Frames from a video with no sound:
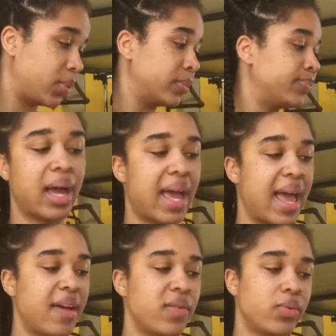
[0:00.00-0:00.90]
I
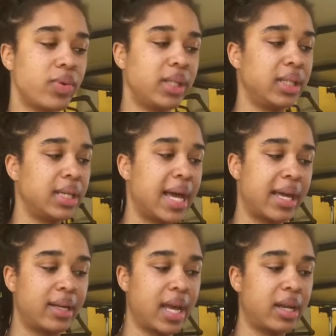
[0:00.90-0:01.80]
haven't really got
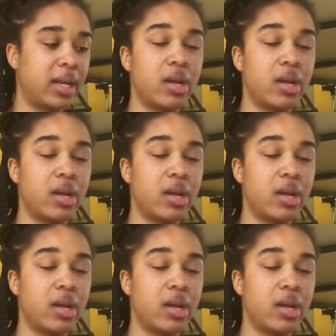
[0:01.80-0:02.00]
an idea.